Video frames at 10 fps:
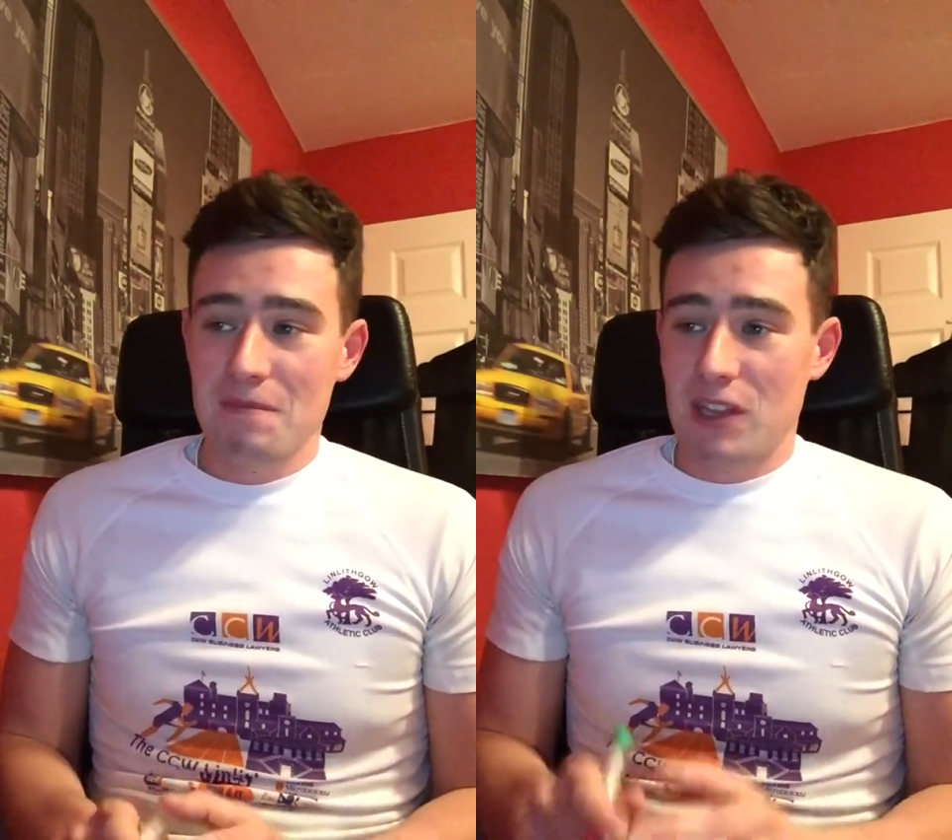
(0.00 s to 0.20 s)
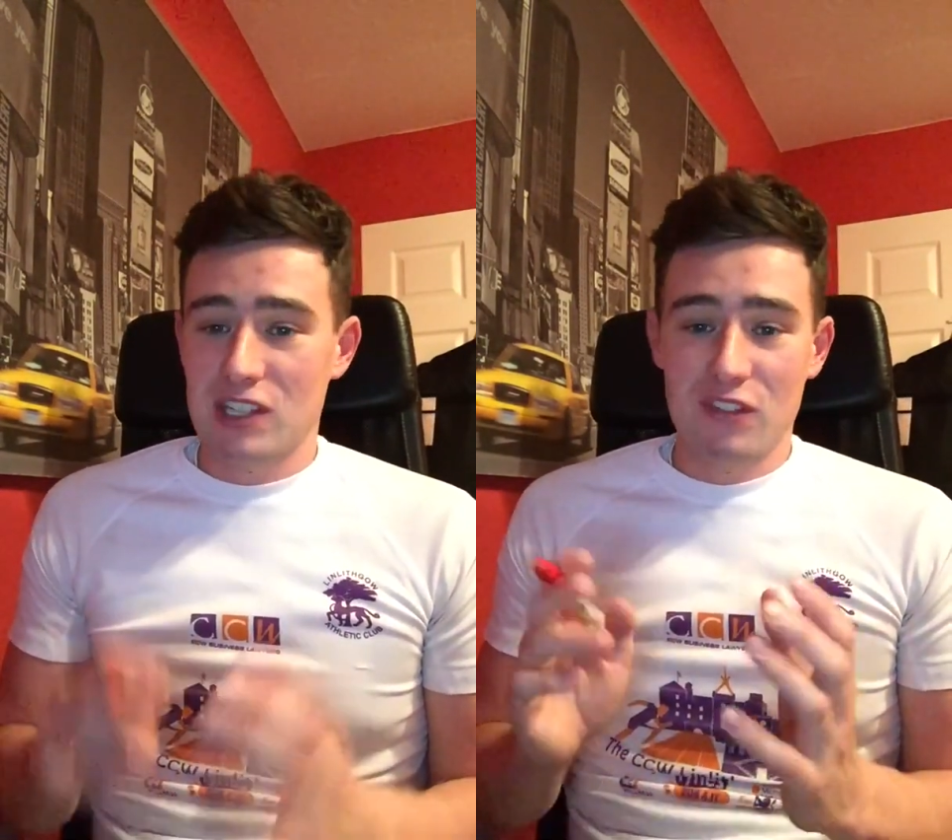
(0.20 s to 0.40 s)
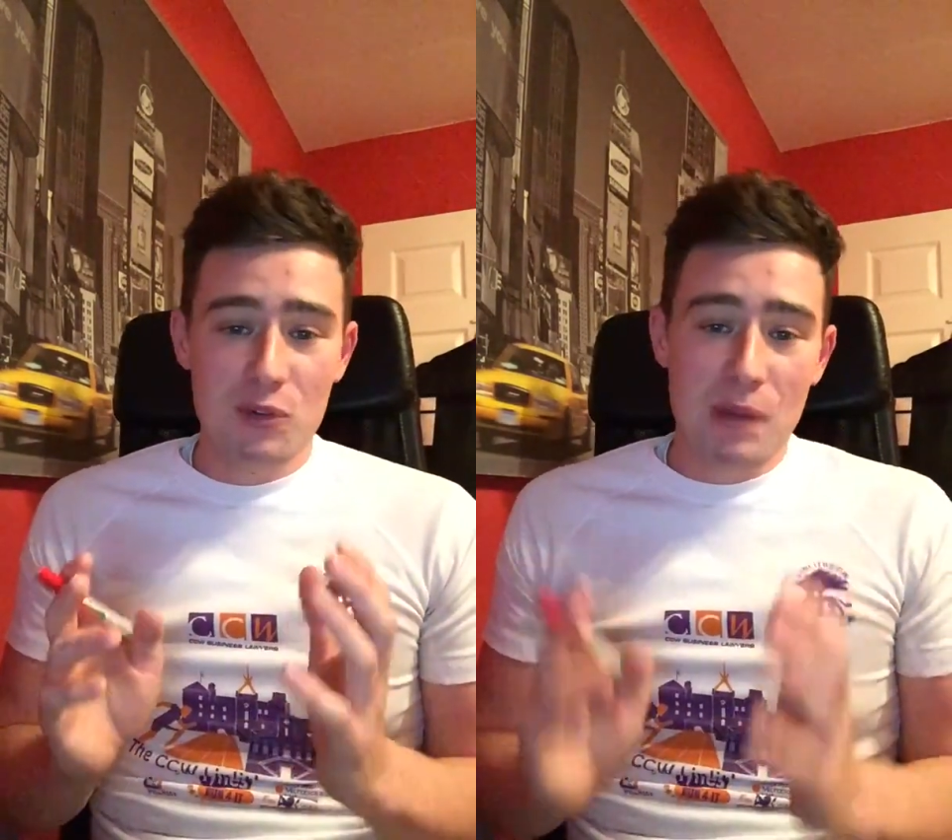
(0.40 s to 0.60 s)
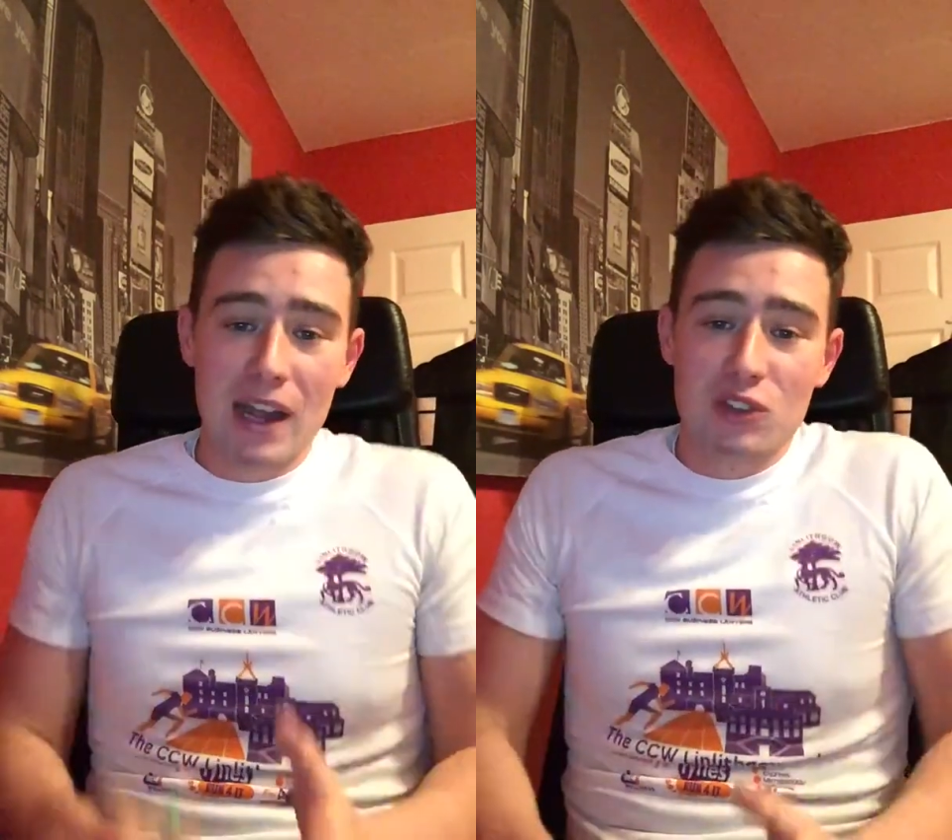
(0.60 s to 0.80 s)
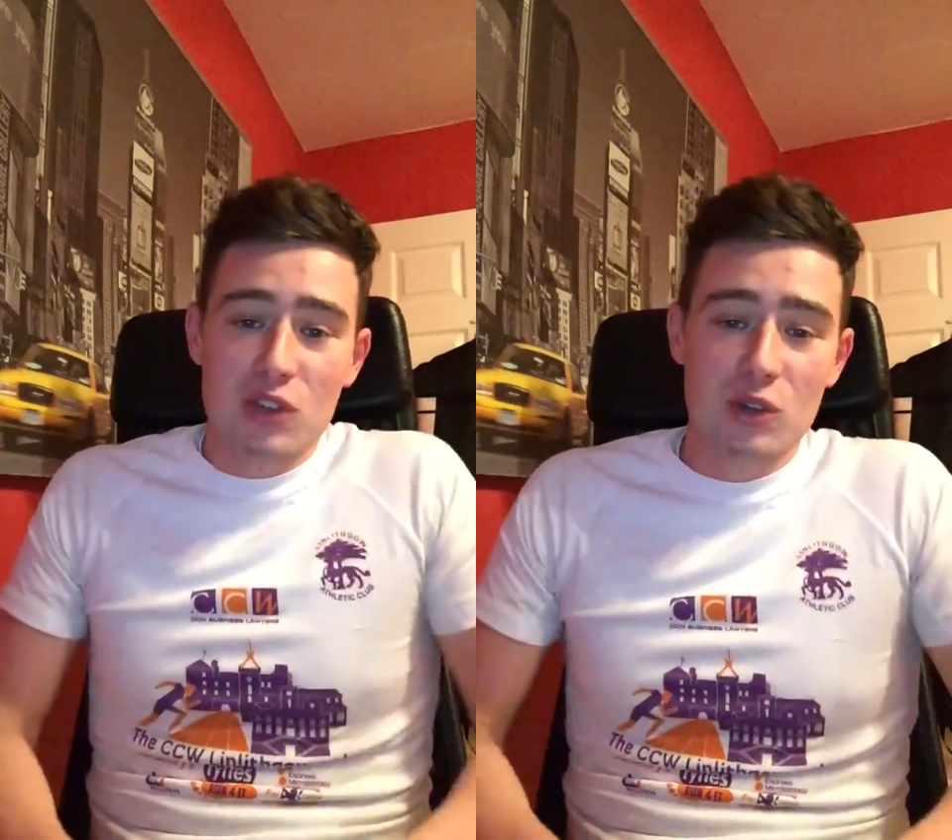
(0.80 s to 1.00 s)
as if it was
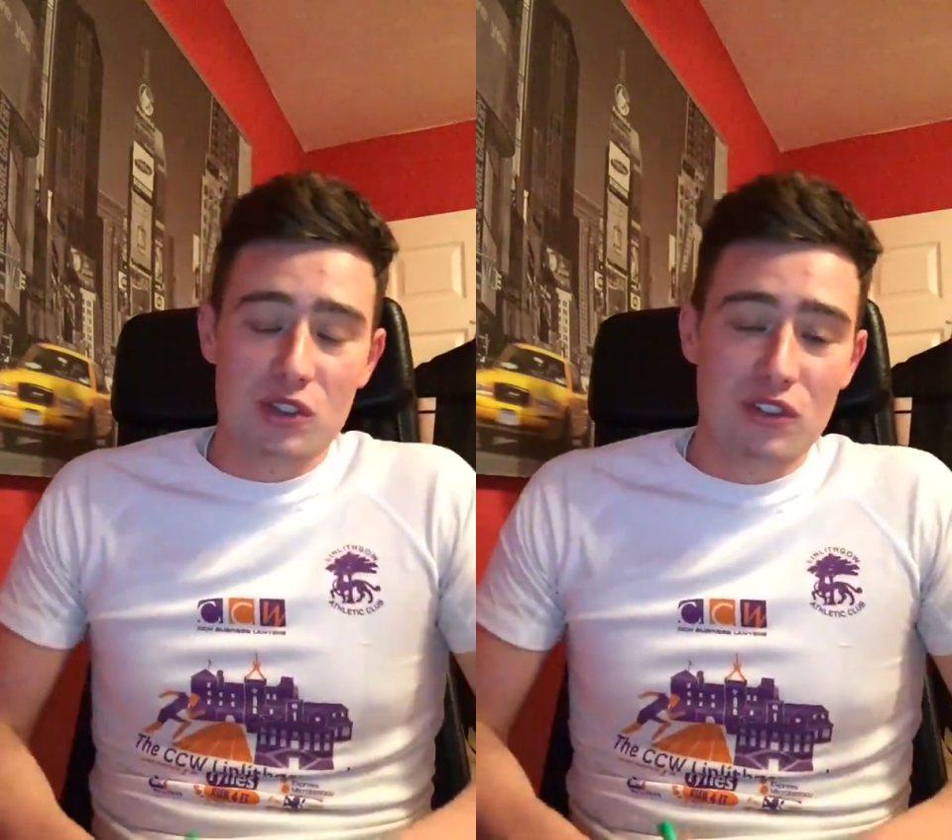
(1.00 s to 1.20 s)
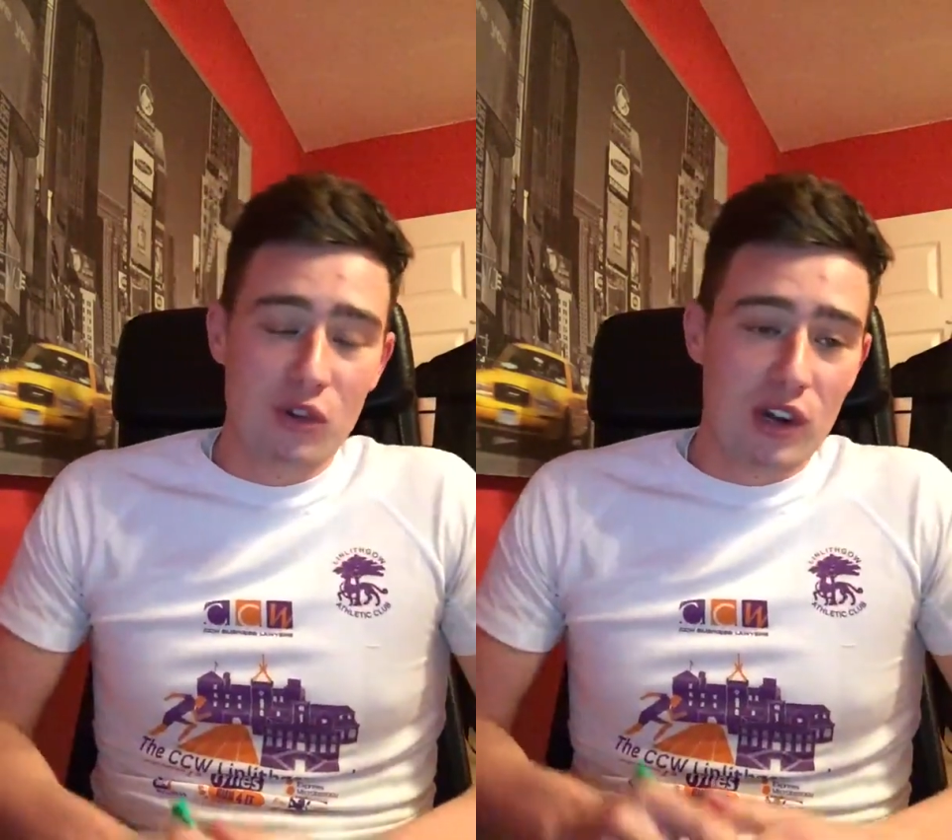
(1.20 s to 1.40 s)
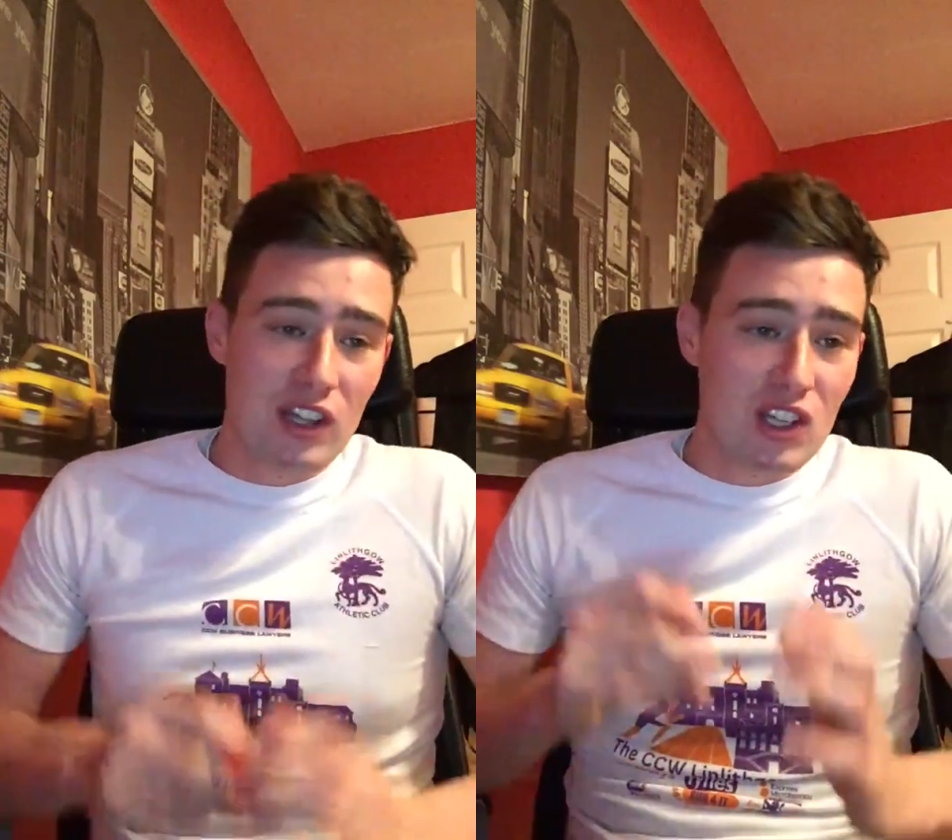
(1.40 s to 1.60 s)
back in 2004 and I